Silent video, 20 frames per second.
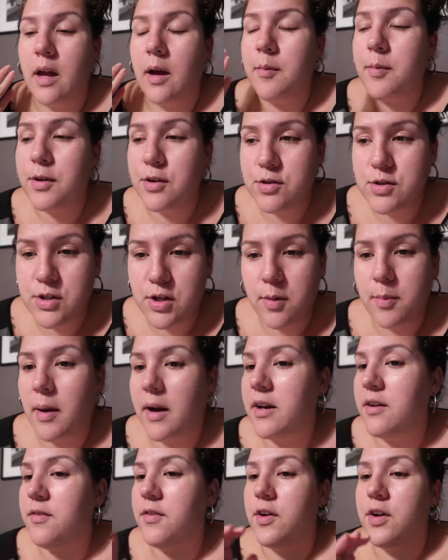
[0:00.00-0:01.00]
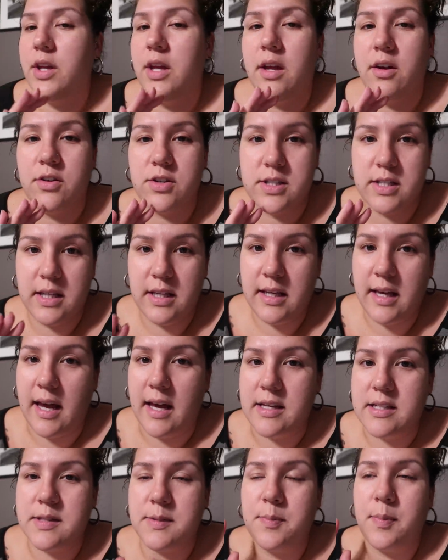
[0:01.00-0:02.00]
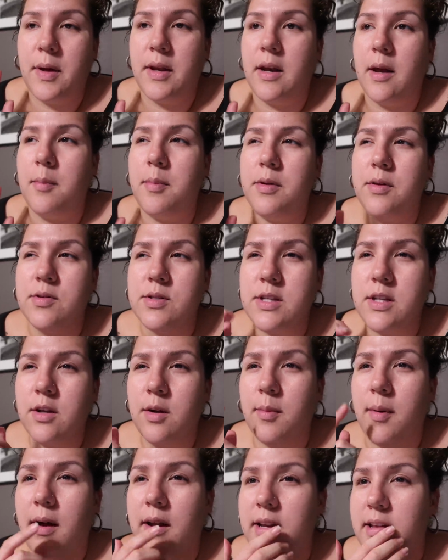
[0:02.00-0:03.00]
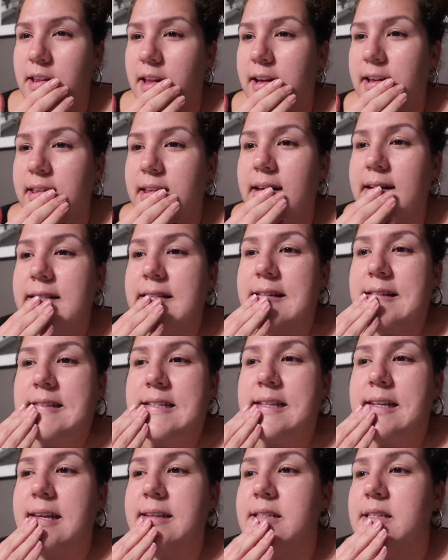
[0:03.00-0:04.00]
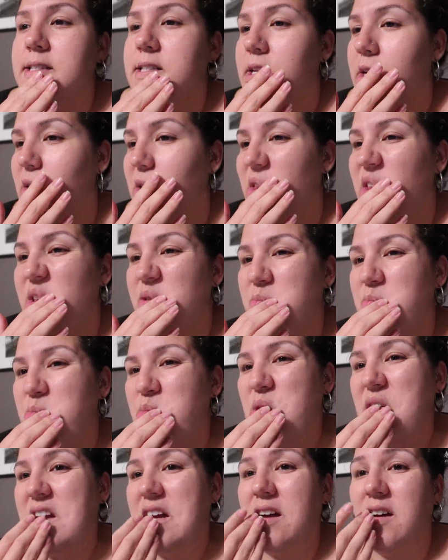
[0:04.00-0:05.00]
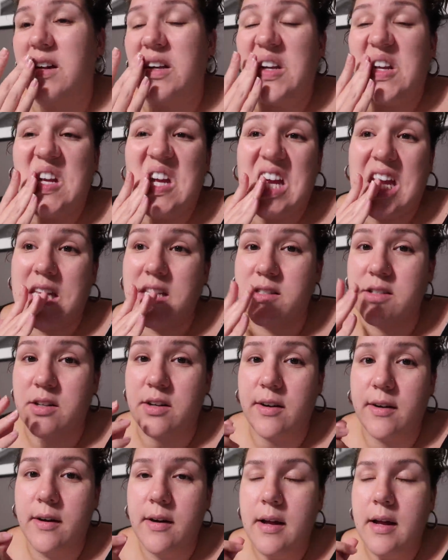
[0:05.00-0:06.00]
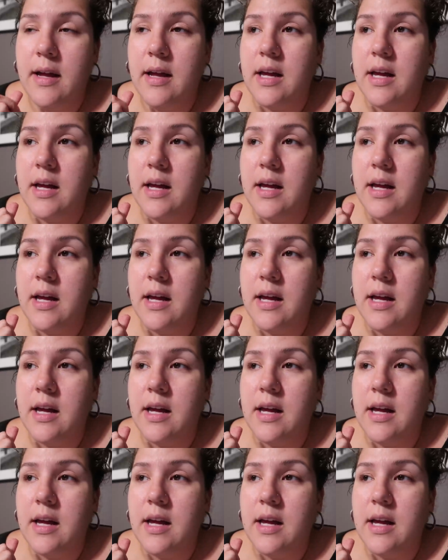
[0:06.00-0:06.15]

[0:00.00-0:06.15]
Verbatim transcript: abused her body for years, yes, but abusing your body like that doesn't necessarily bring on cancer,